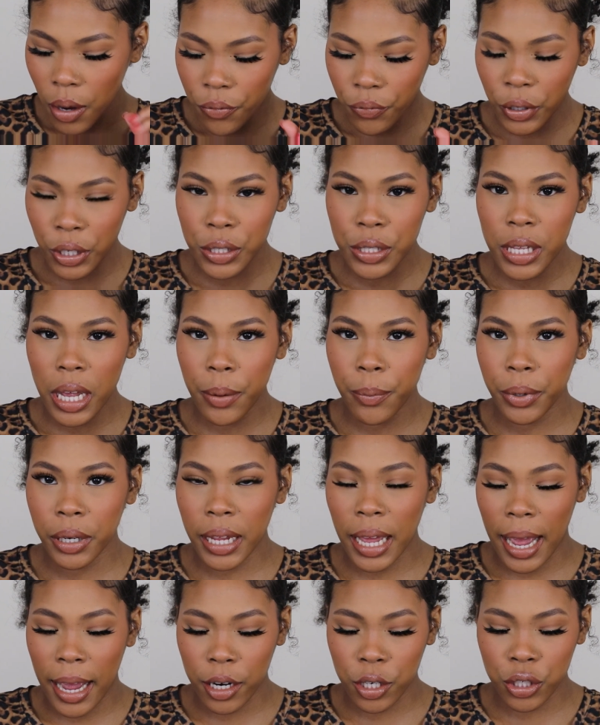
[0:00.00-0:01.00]
first I want
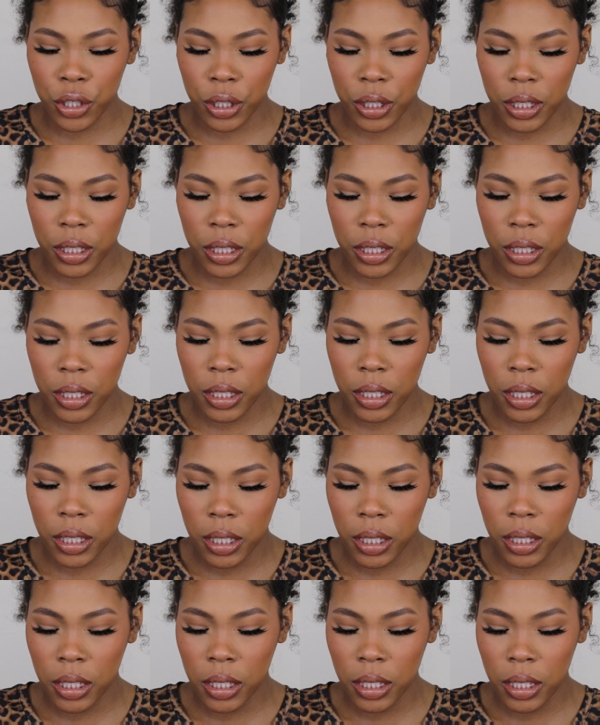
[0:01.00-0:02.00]
to actually
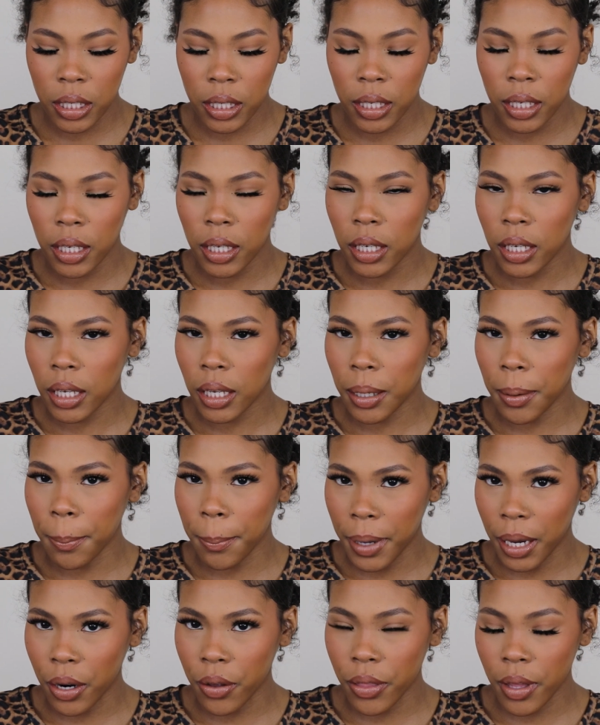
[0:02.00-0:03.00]

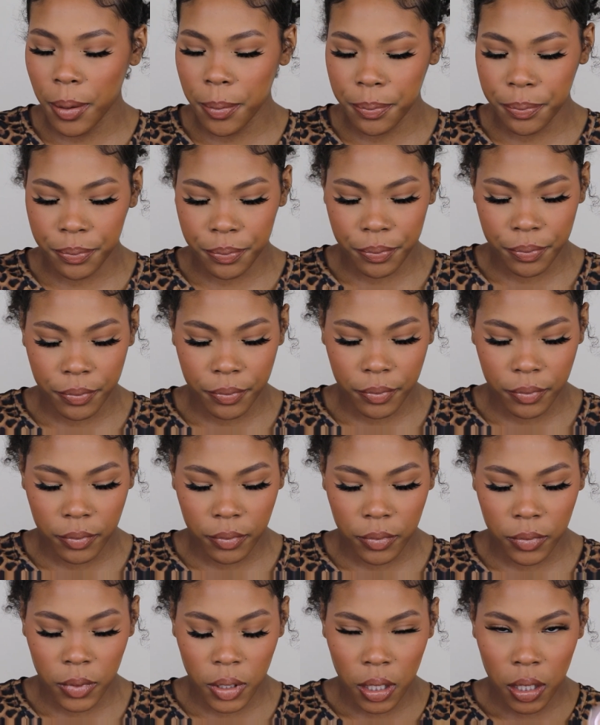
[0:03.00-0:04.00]
compare them.
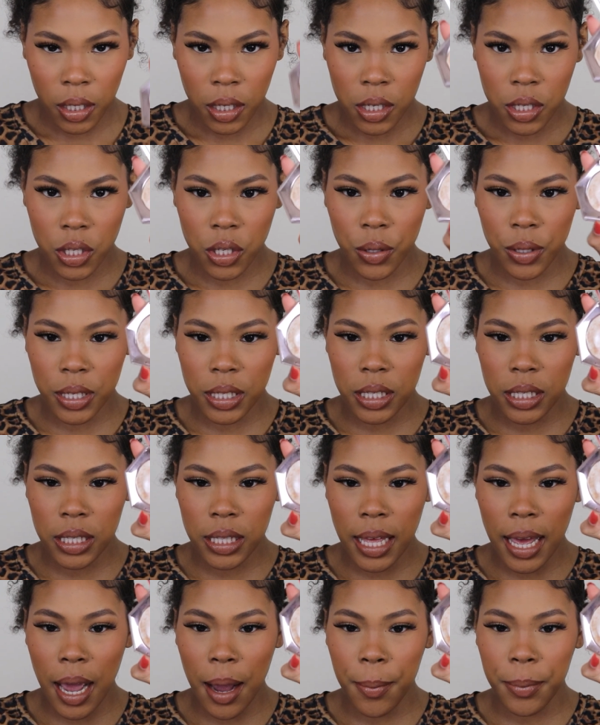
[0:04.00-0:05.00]
So this is
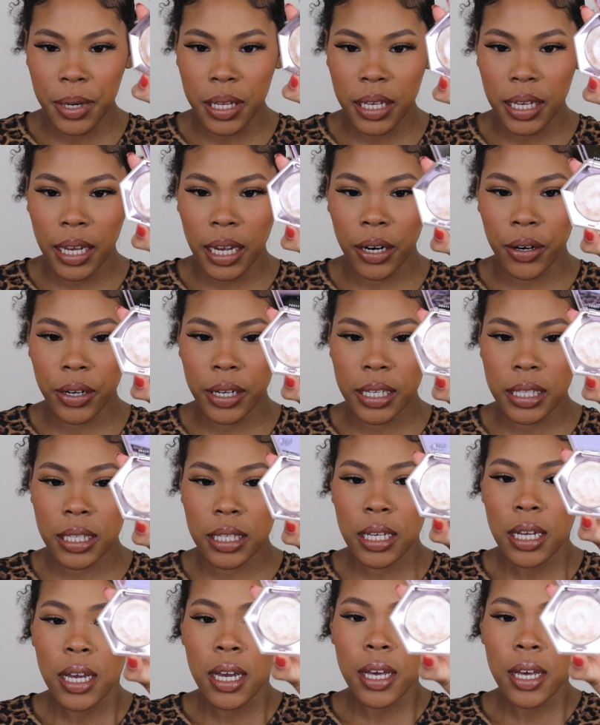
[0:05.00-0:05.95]
the How Many Carats.